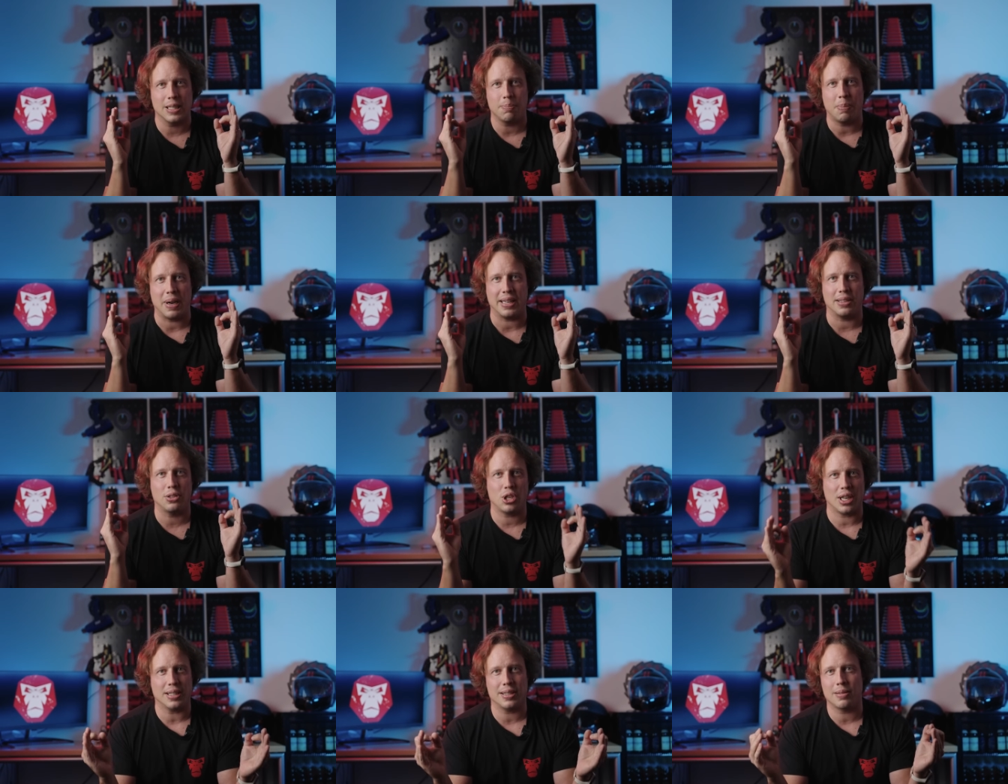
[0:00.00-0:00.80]
by
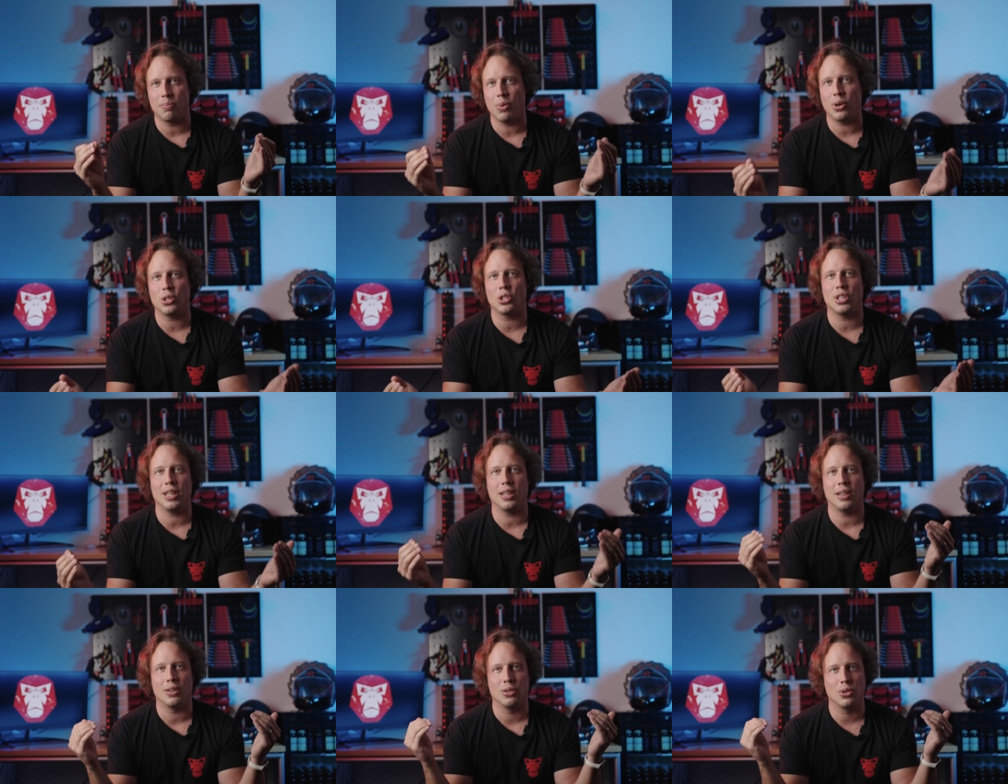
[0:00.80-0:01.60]
just
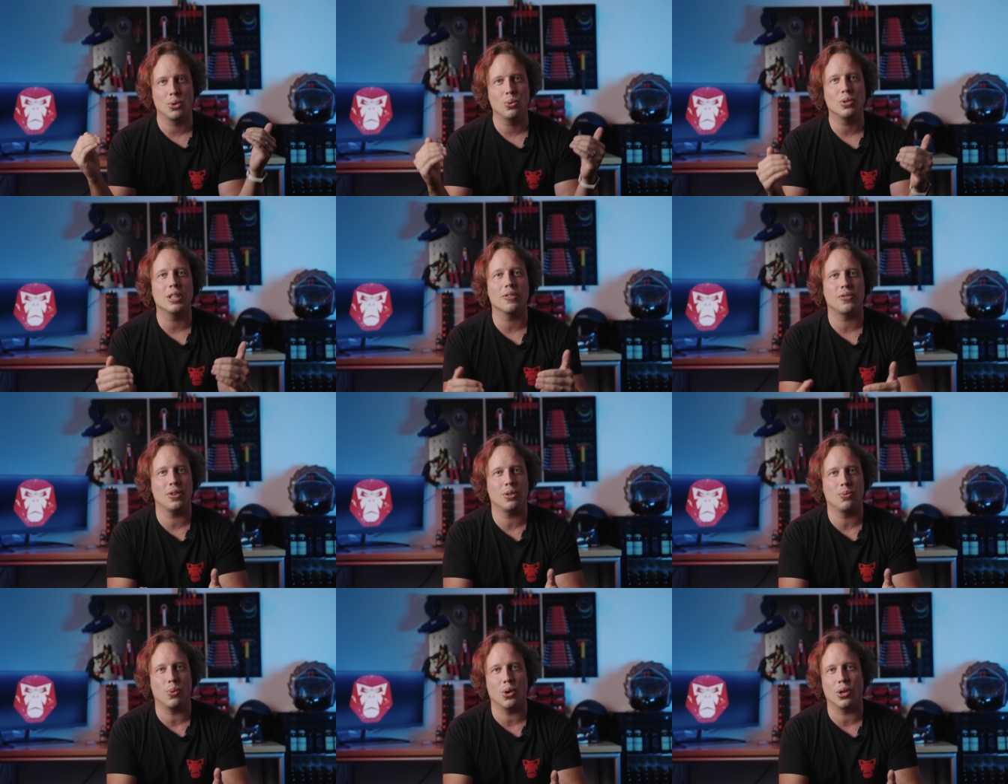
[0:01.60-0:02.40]
merging two
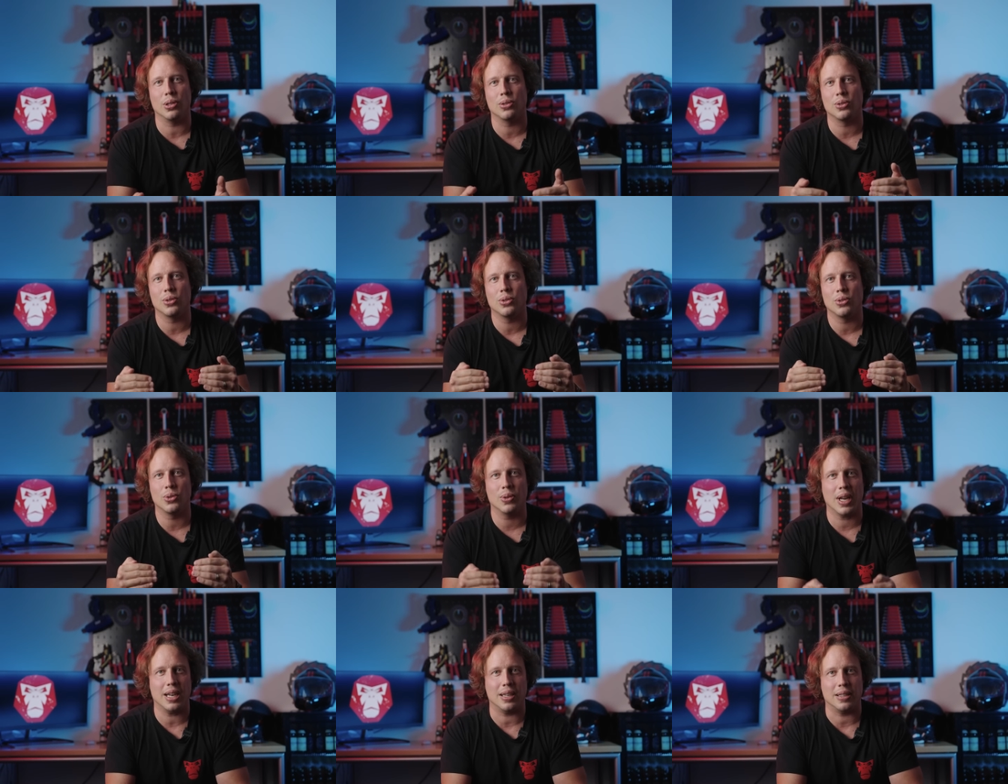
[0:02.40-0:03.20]
different worlds
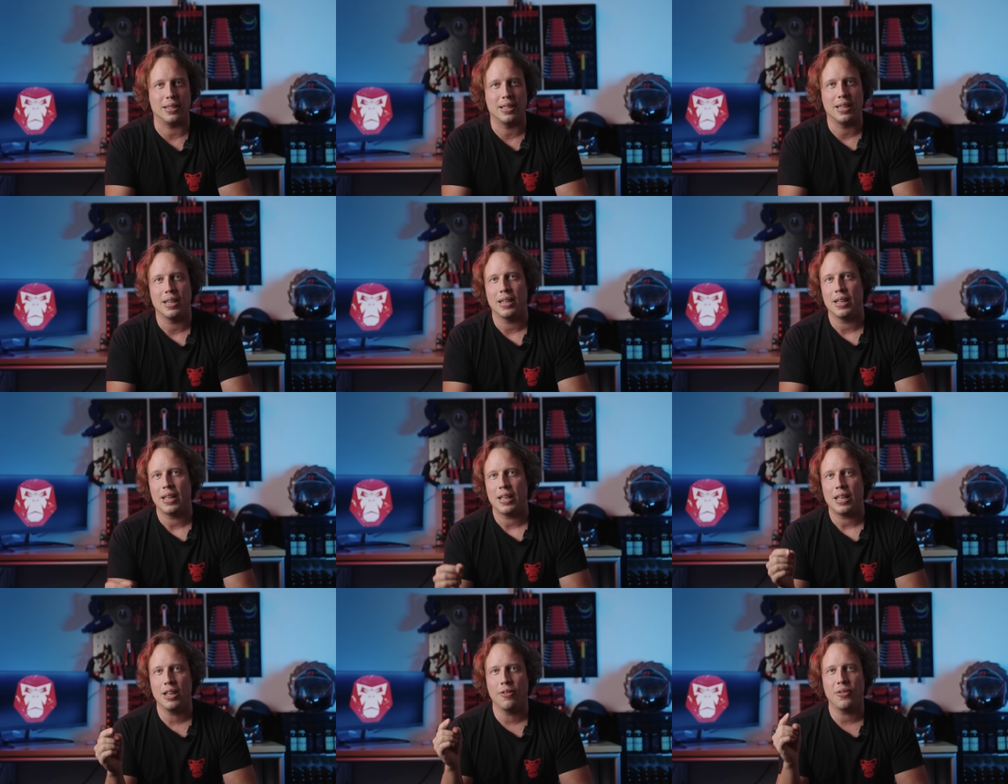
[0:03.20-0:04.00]
together.
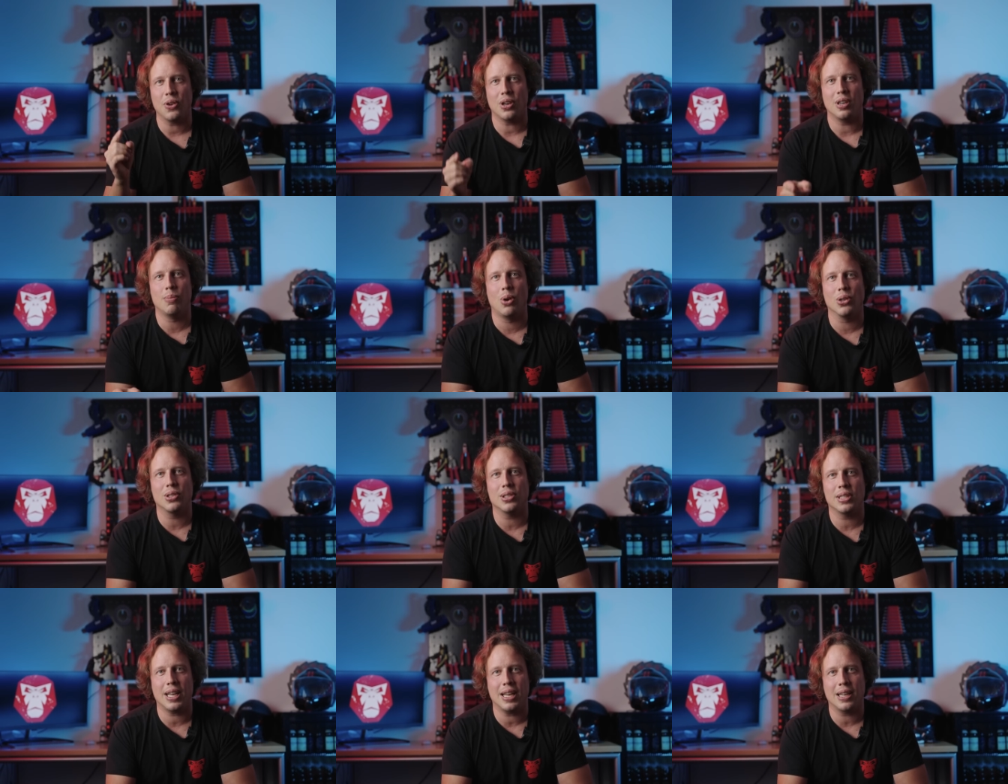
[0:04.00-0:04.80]
If you're a
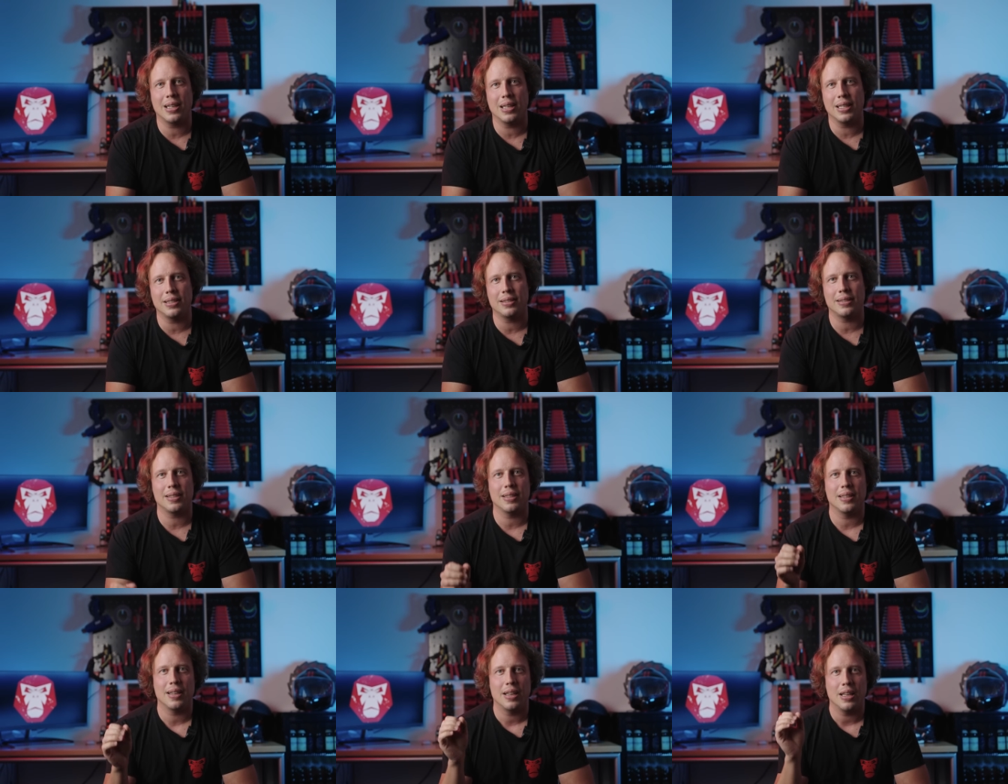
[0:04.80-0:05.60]
motorcyclist,
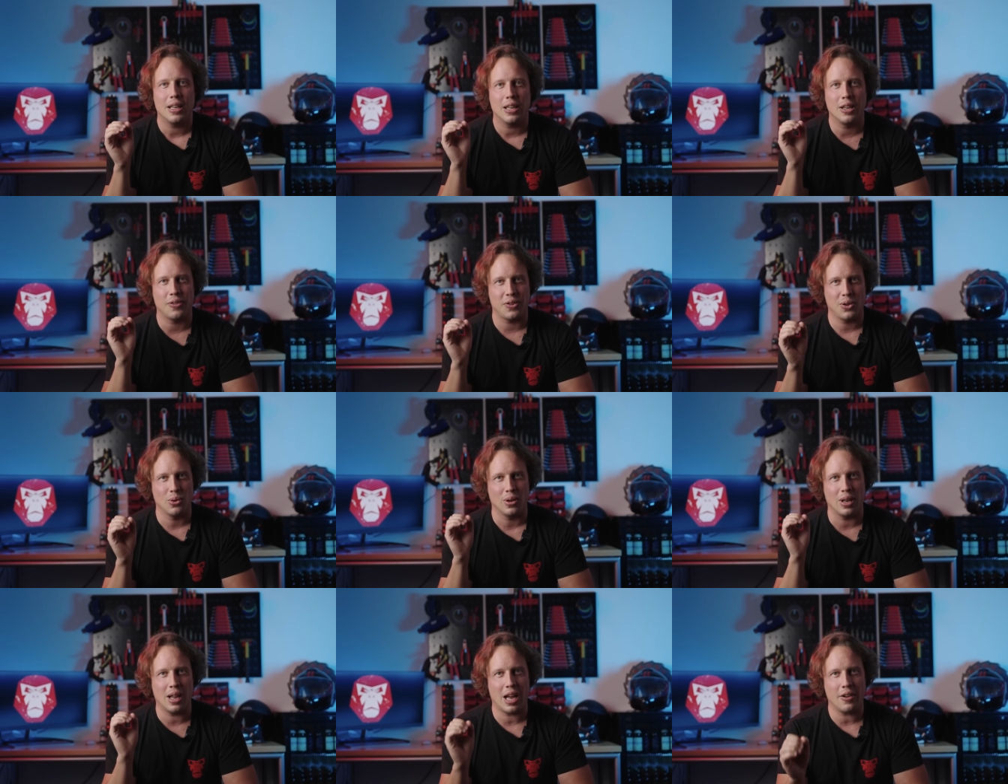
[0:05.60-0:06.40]
if you
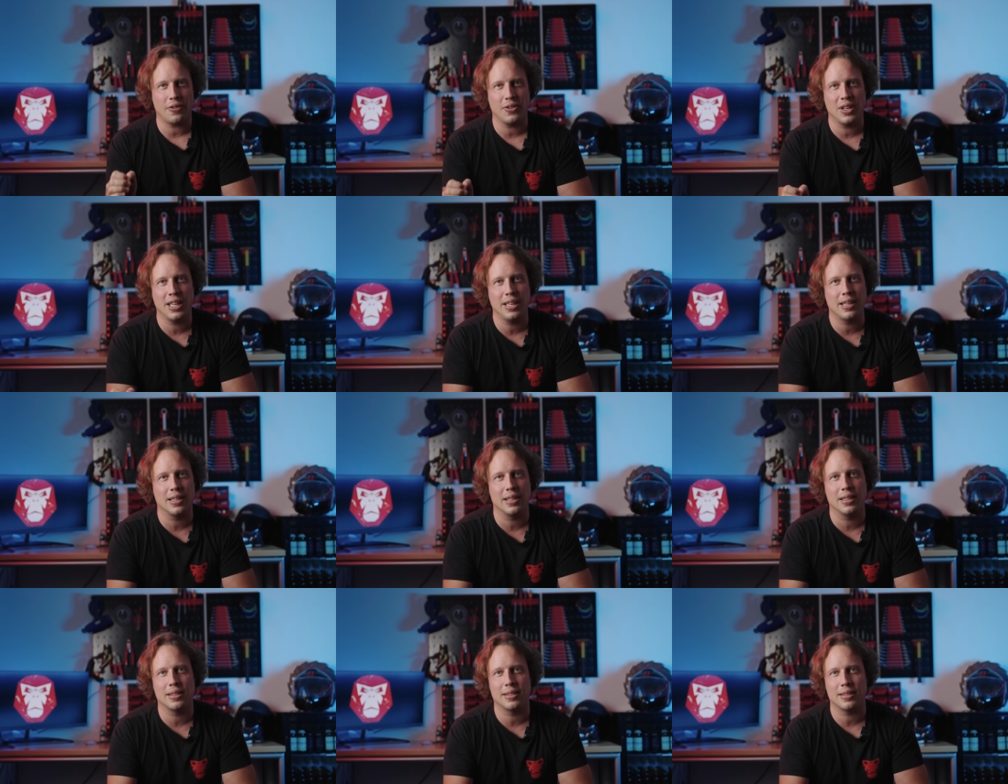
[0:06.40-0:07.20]
love
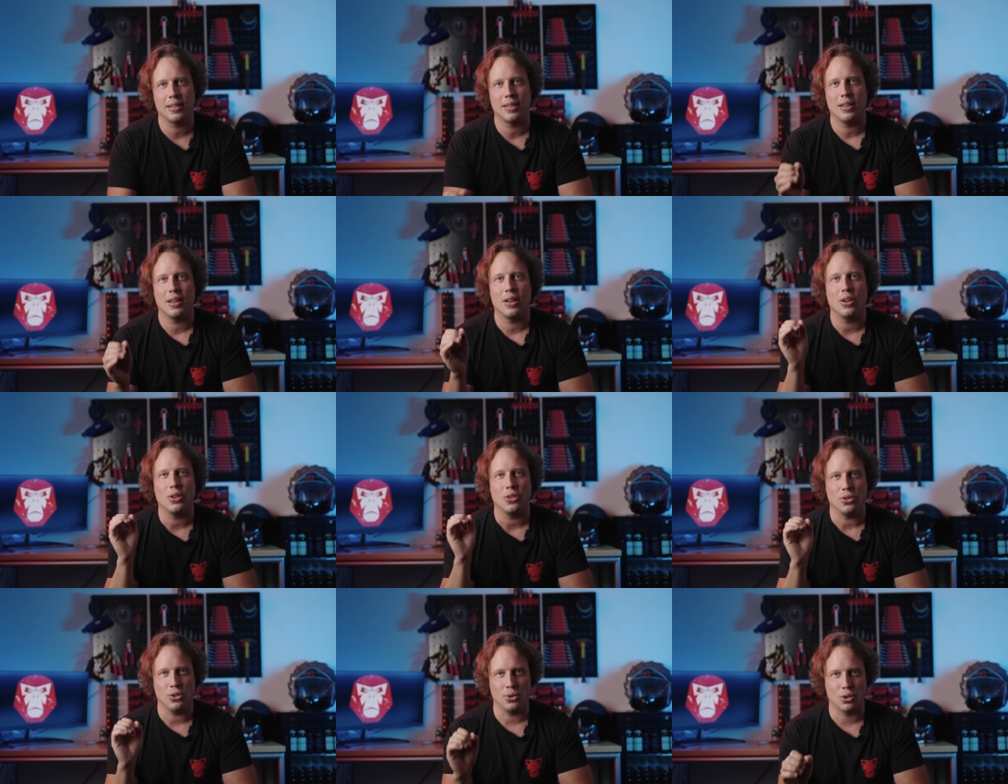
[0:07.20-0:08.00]
vehicles,
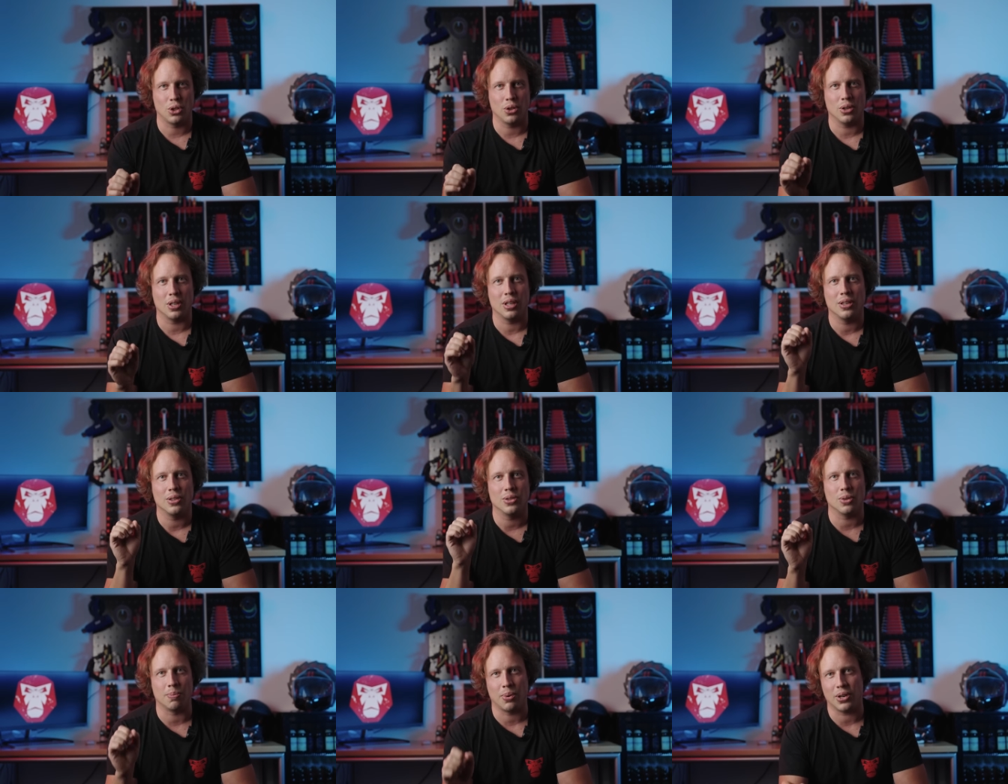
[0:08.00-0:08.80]
you should
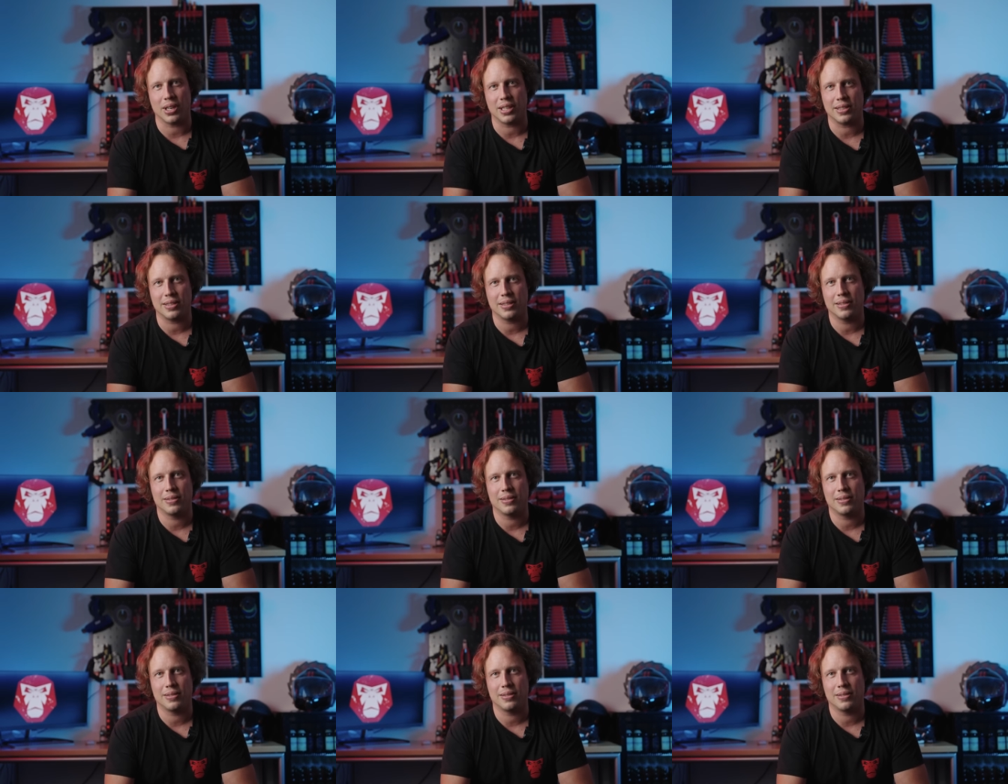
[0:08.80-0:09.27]
support us.